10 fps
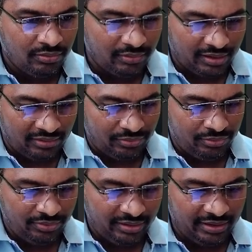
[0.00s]
what I have to
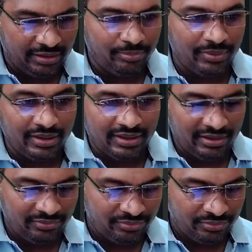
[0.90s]
do,
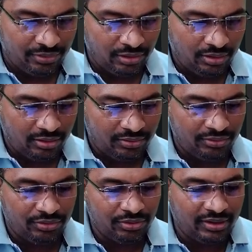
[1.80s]
empdf dot
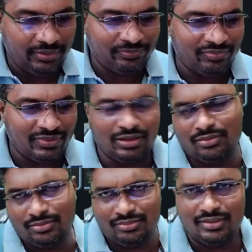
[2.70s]
join.
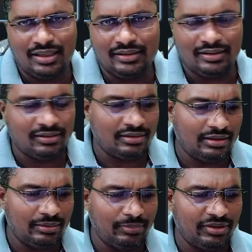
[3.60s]
Now I think
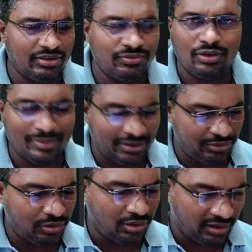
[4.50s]
the basic format
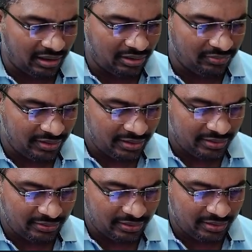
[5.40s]
you all are aware.
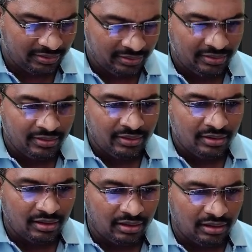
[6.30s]
Okay,
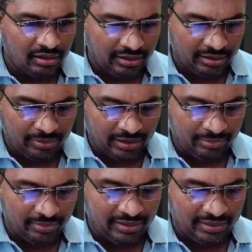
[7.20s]

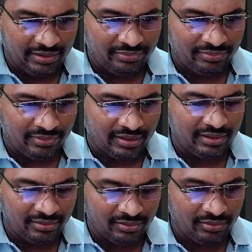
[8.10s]
department df,
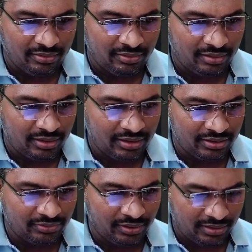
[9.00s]
right? It
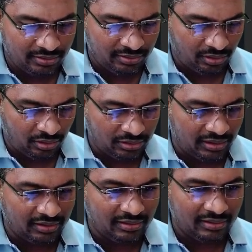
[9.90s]
is what,
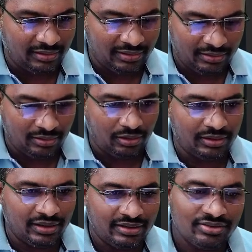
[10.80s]
other, right?
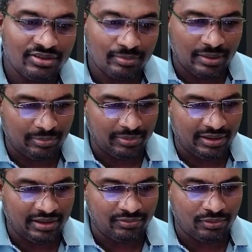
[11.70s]
Other is
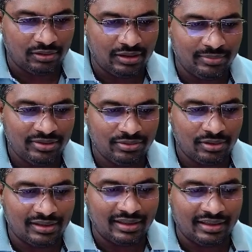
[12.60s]
department df, other means
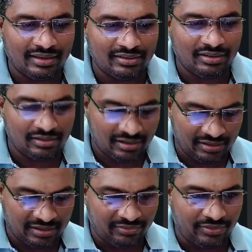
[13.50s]
other data set, other
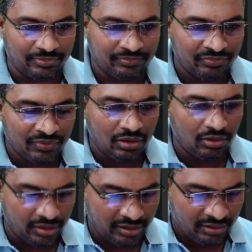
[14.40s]
data frame.
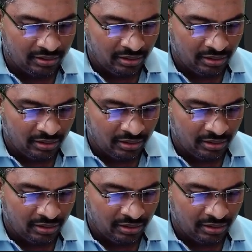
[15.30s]
Okay,